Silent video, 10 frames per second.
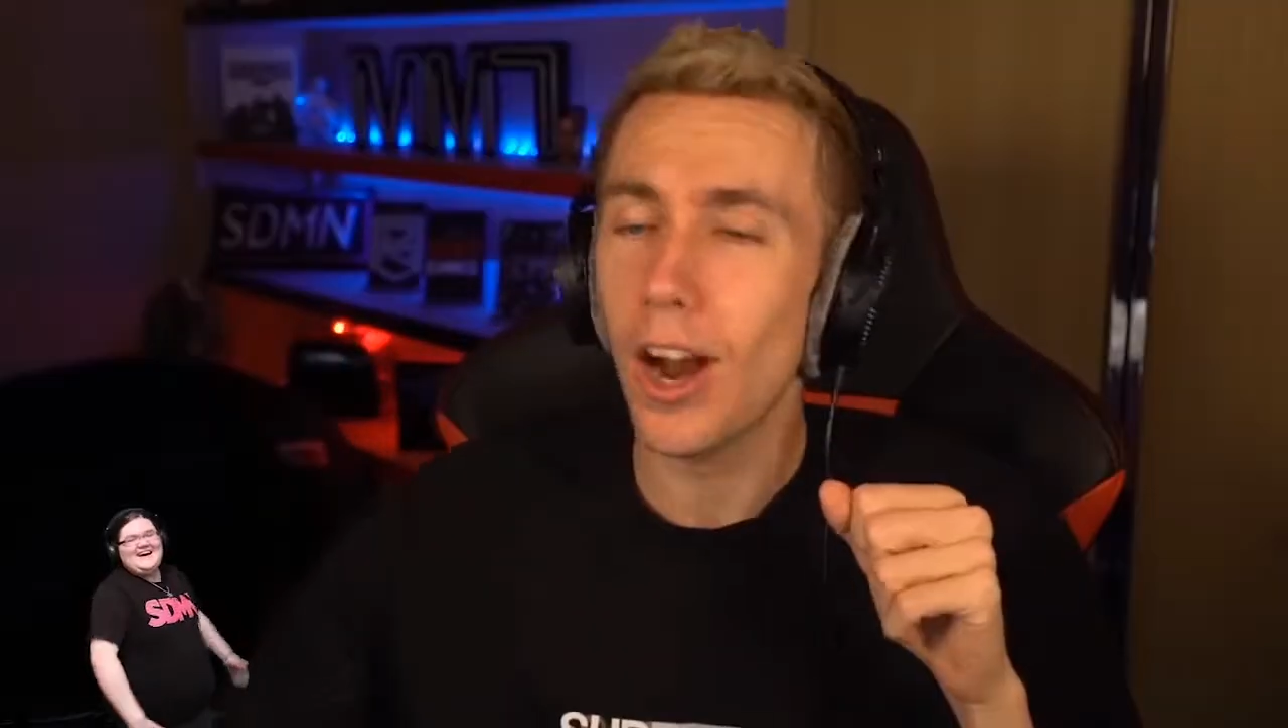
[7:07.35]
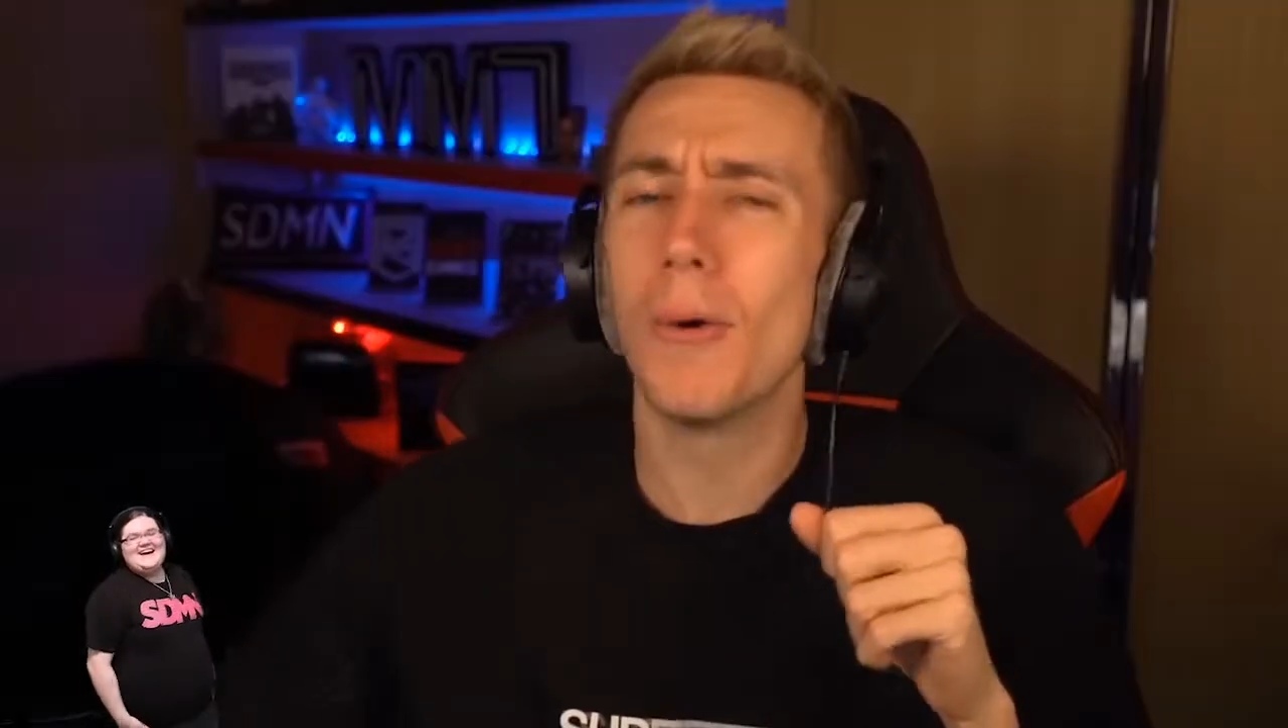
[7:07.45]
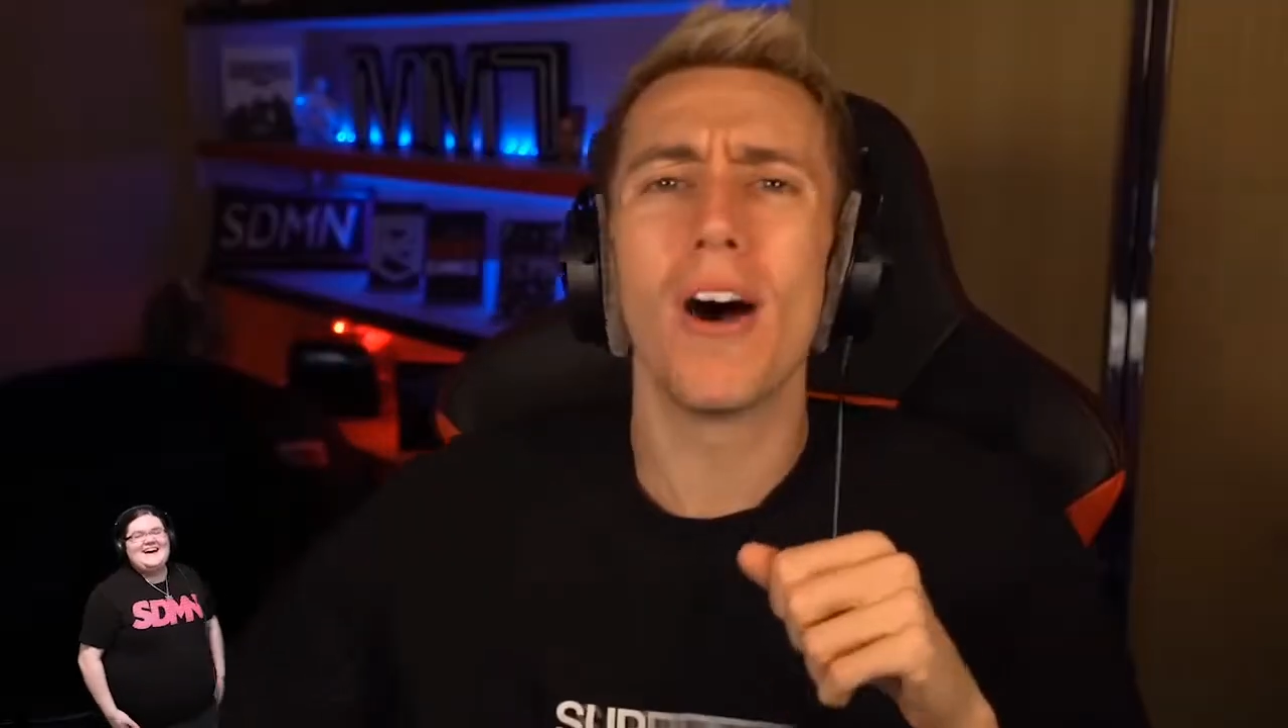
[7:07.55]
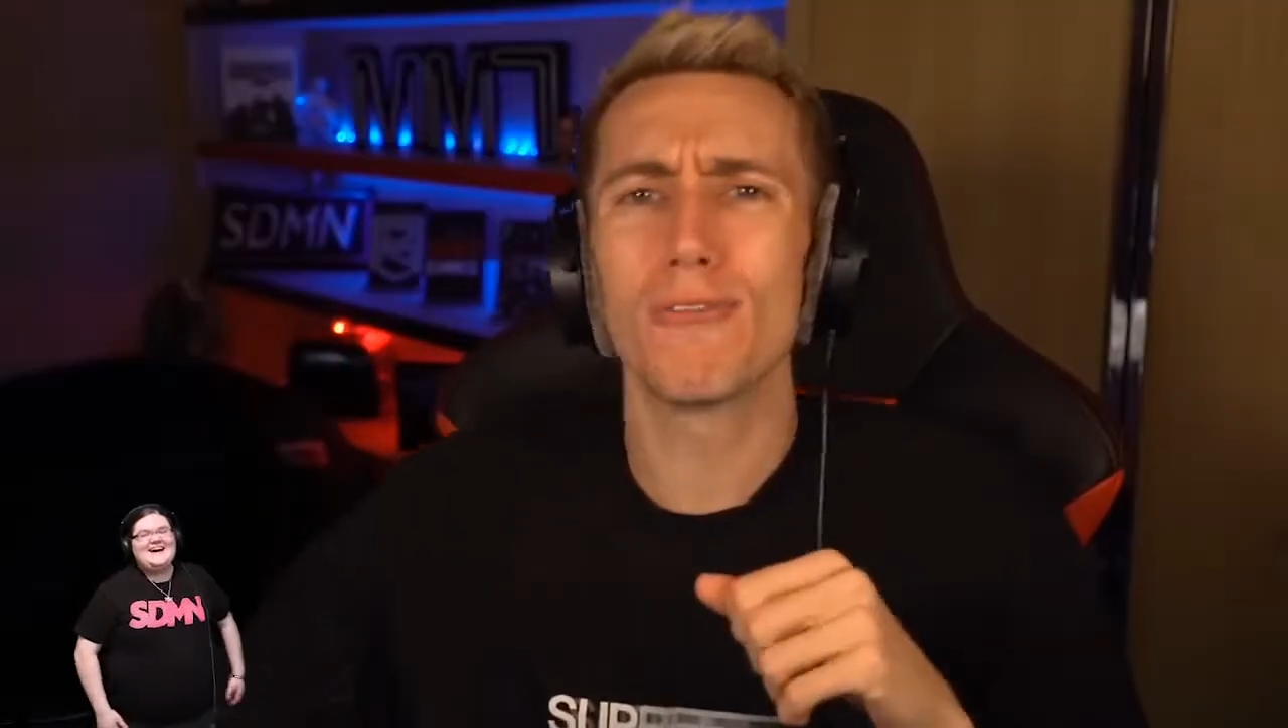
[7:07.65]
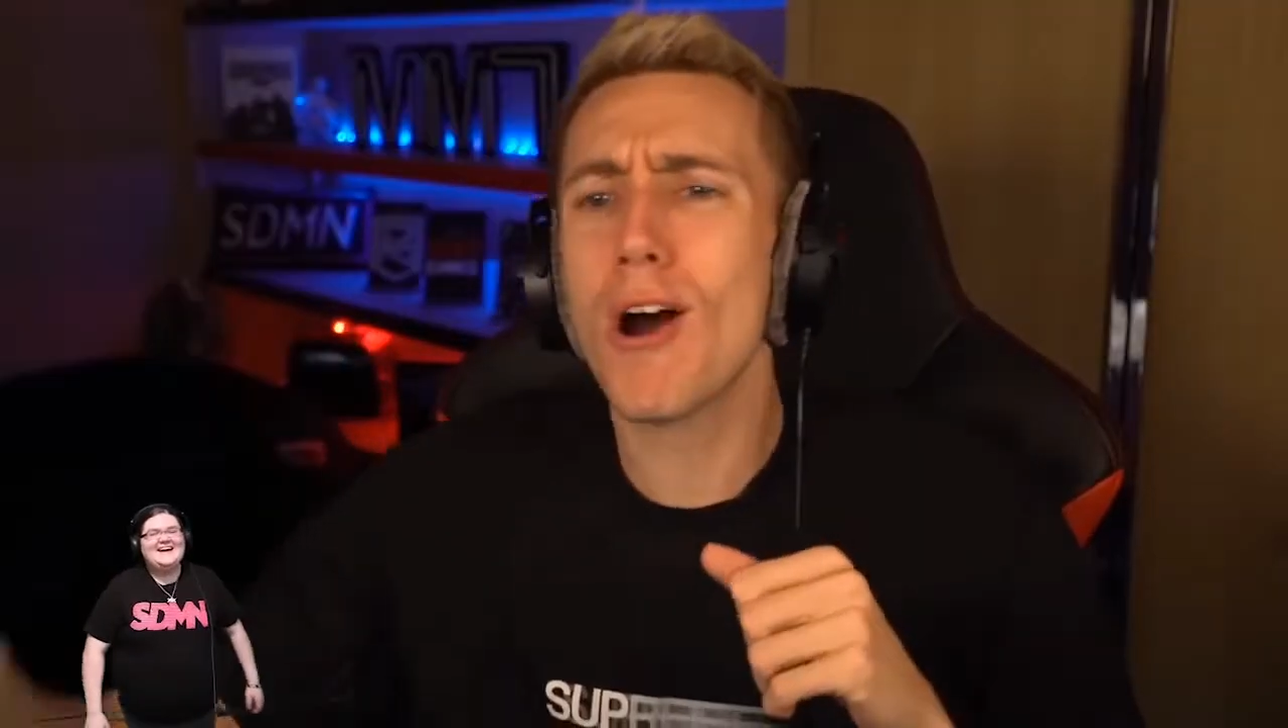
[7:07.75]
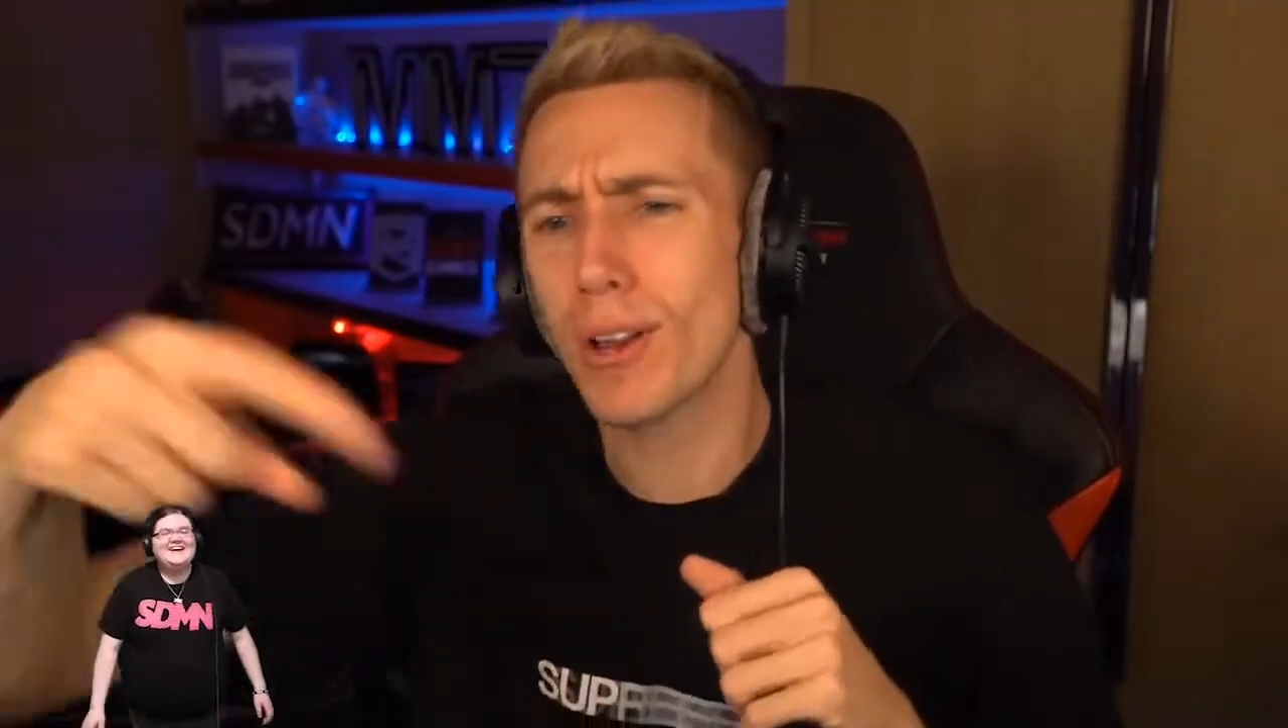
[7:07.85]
know what?